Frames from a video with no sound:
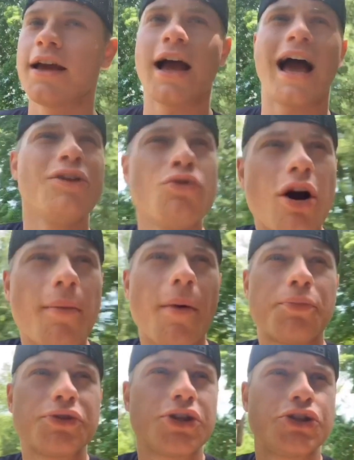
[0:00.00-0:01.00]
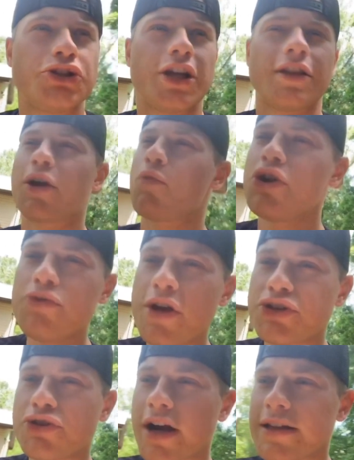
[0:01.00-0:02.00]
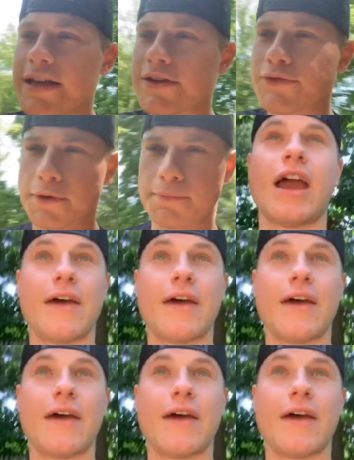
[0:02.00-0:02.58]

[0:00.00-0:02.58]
how do you come up with this shit? Like, where do you get your ideas from?